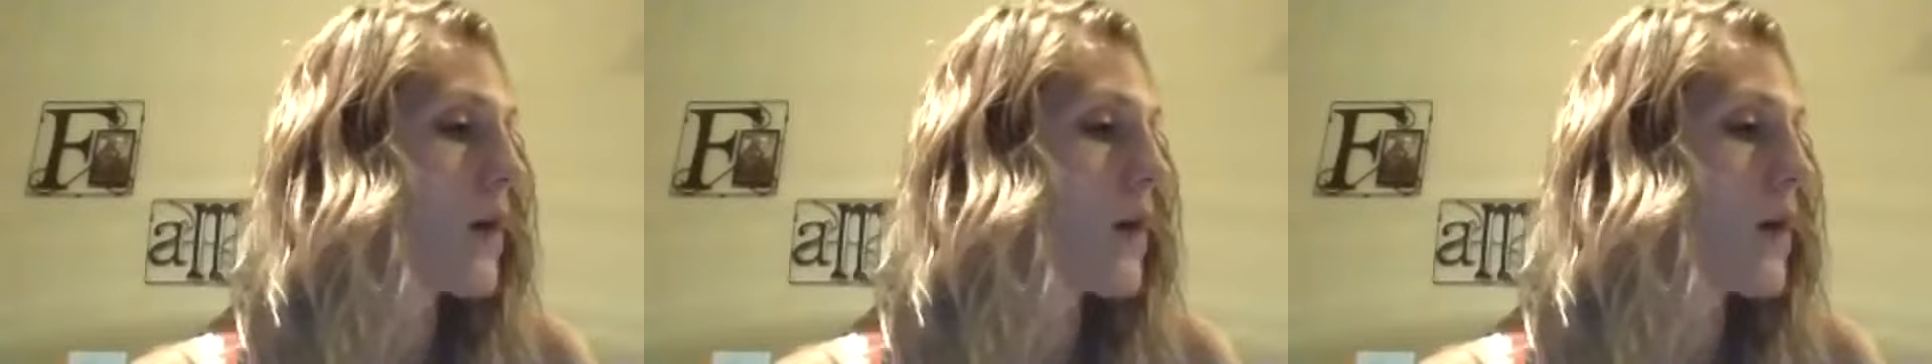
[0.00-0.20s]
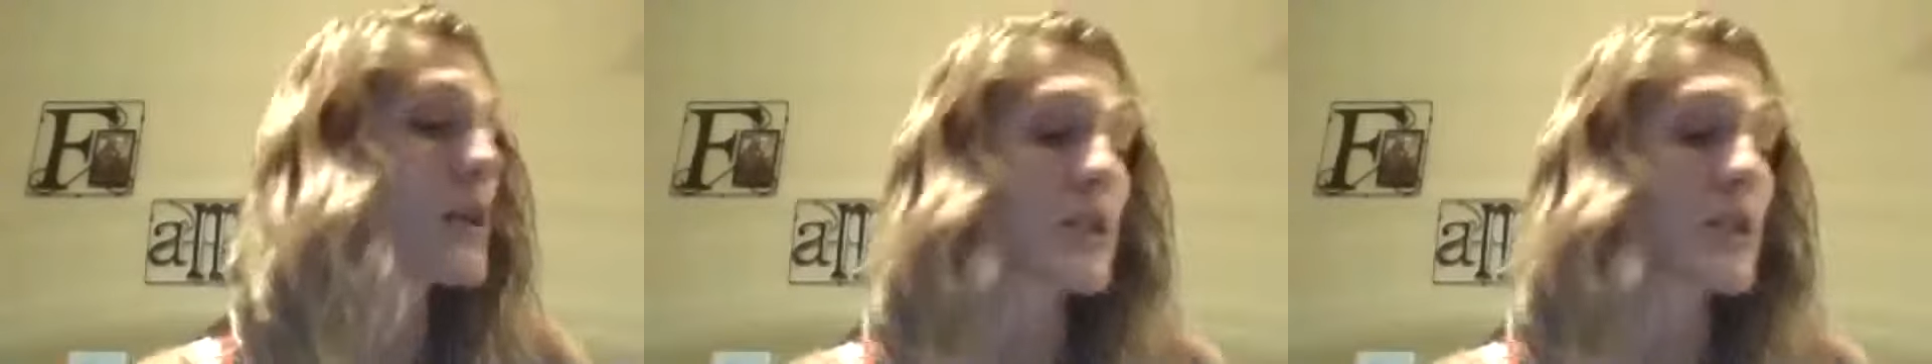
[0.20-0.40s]

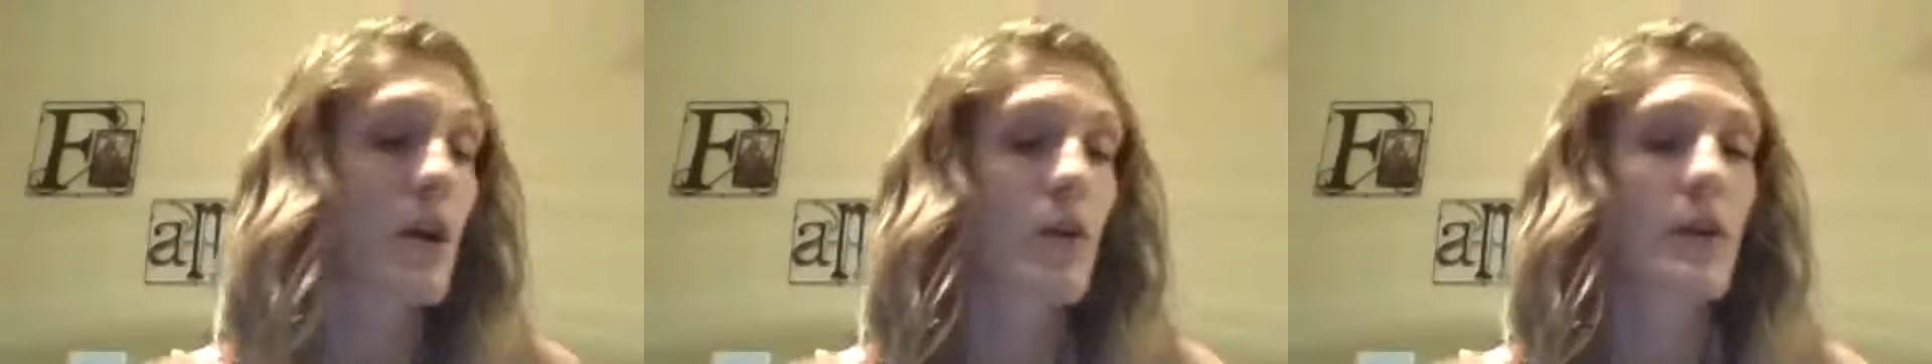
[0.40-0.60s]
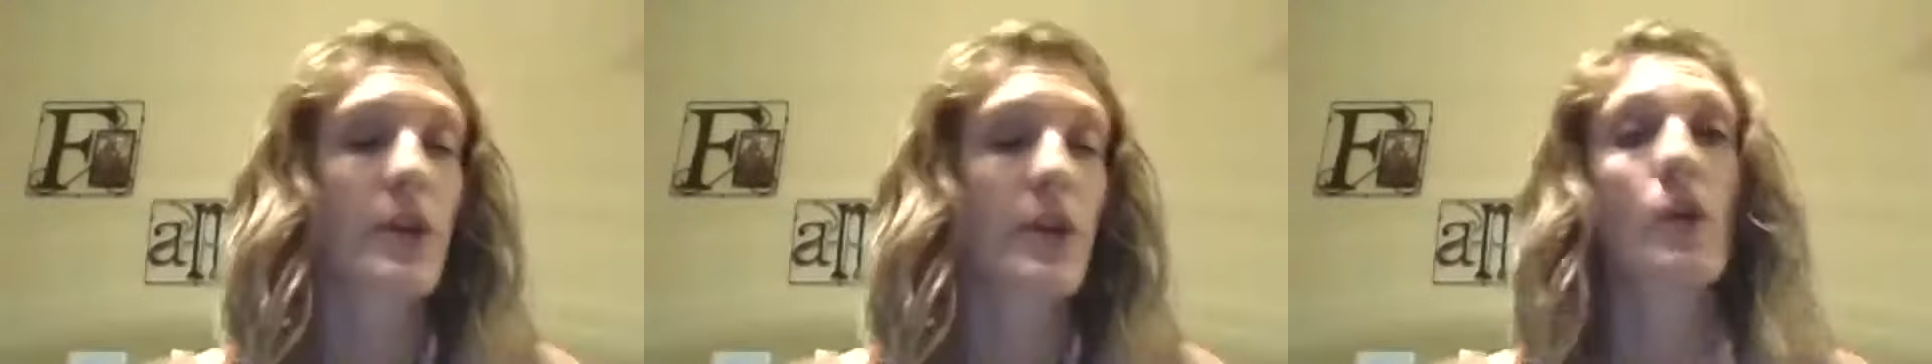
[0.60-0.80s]
Also,
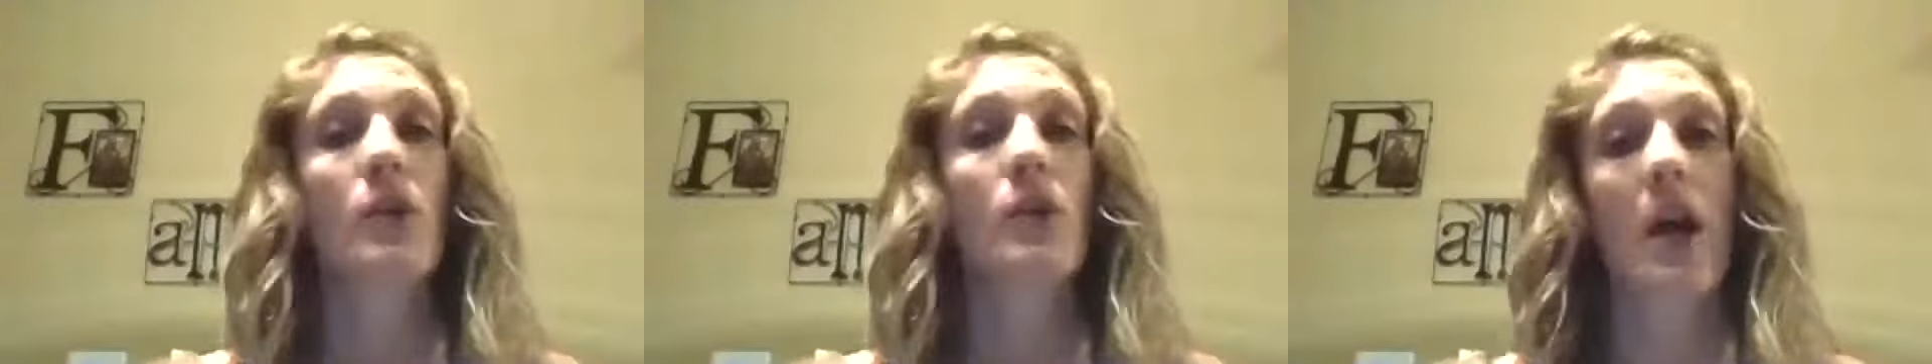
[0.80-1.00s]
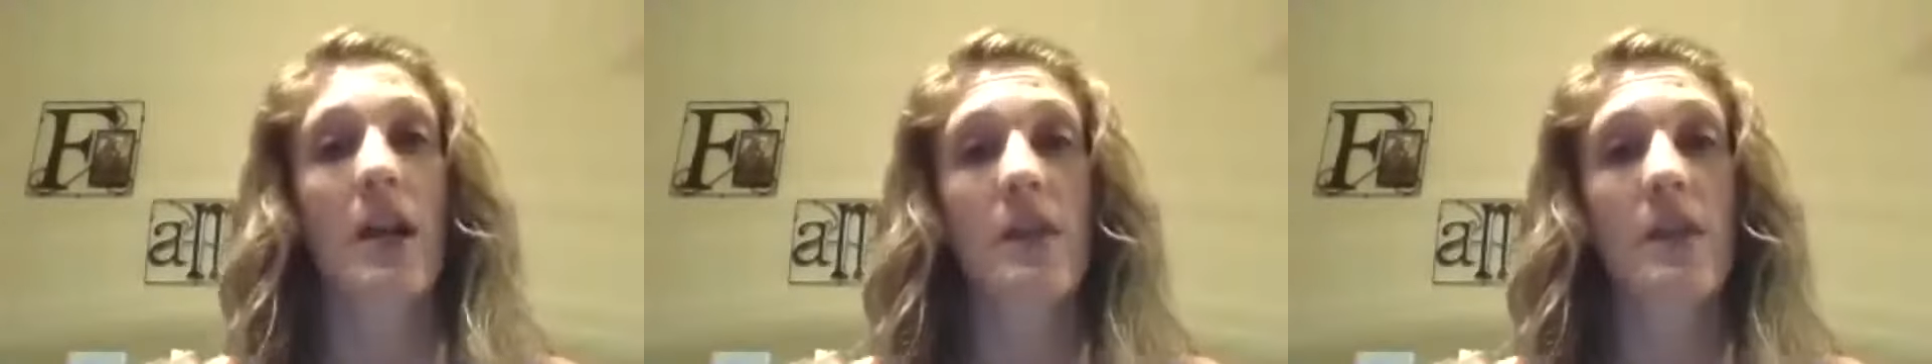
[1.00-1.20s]
a
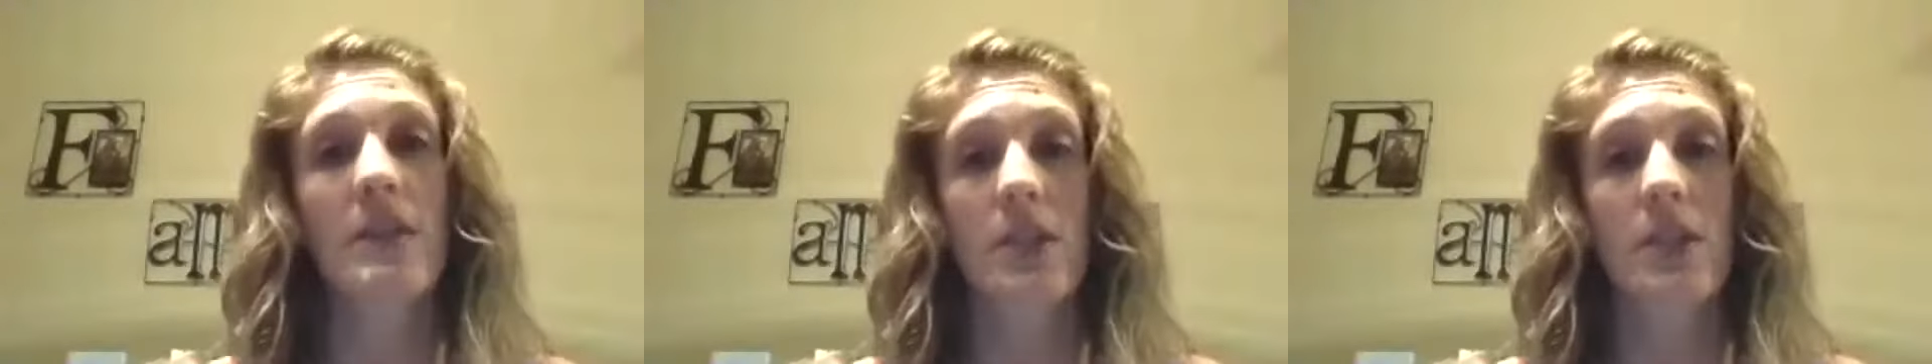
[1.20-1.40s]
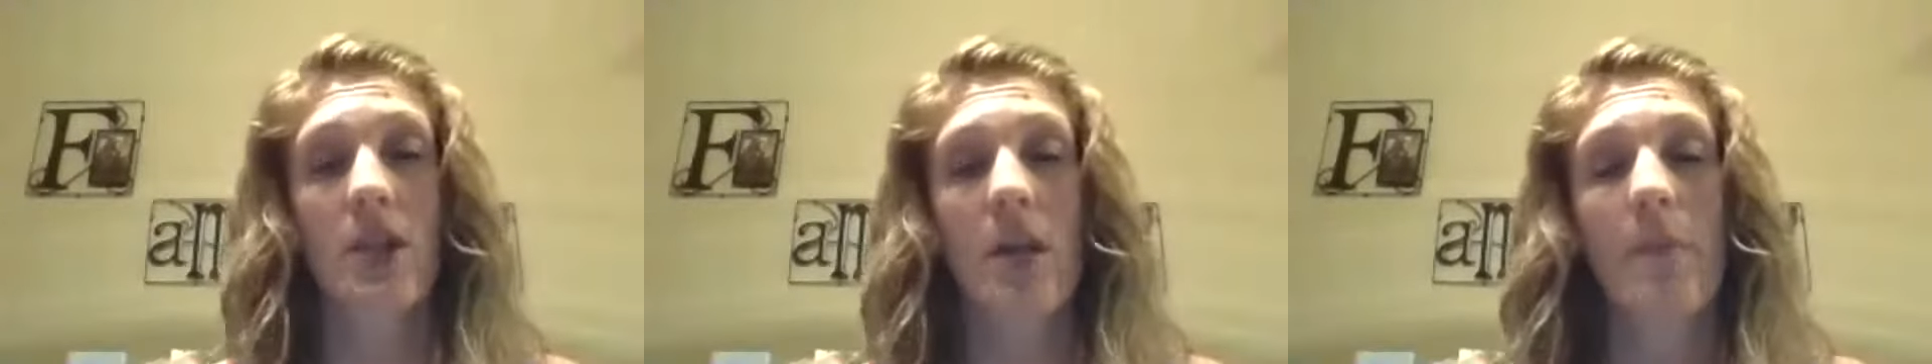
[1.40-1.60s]
lot of
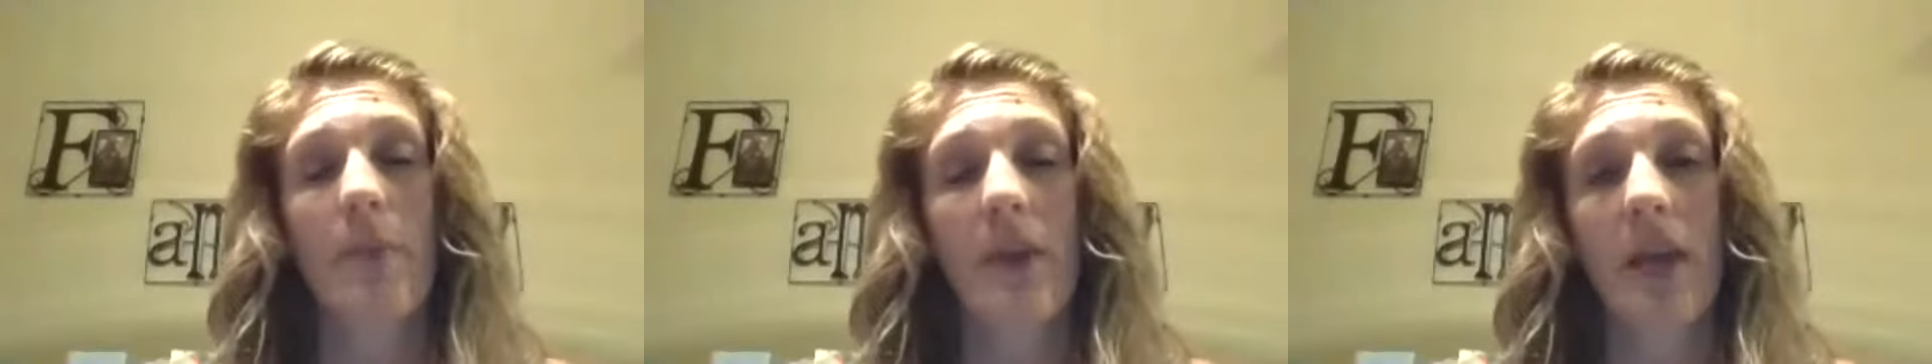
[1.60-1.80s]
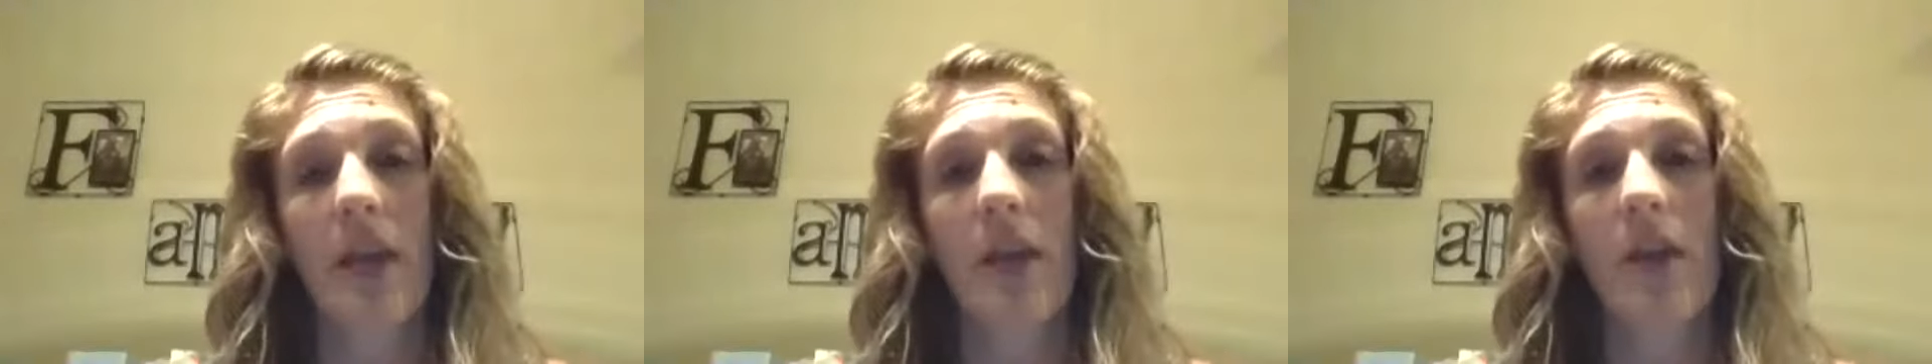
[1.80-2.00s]
this is going to
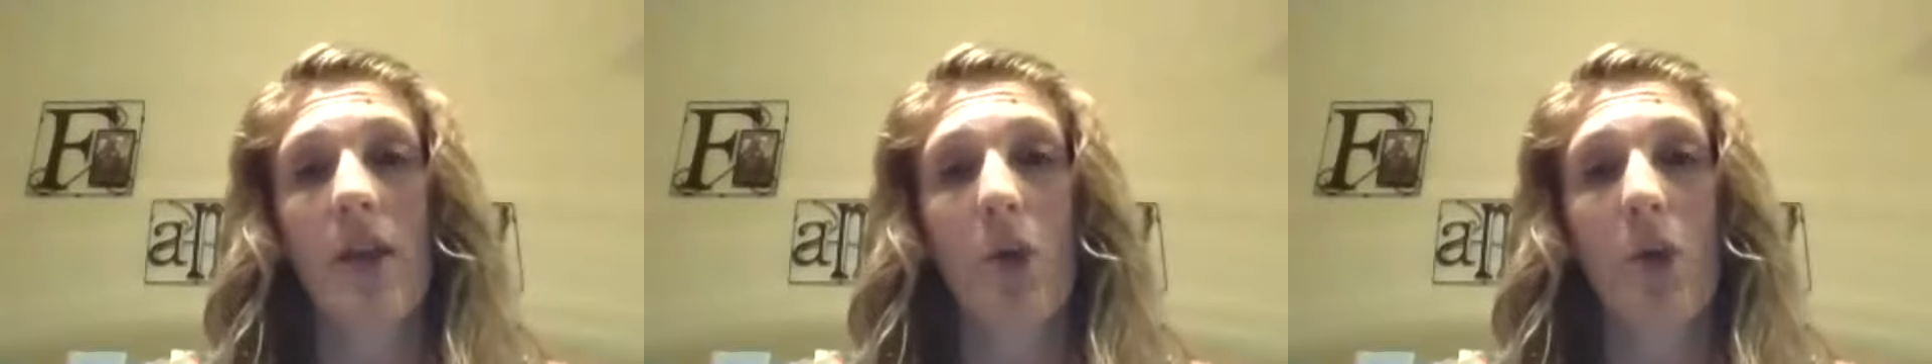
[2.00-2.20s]
be,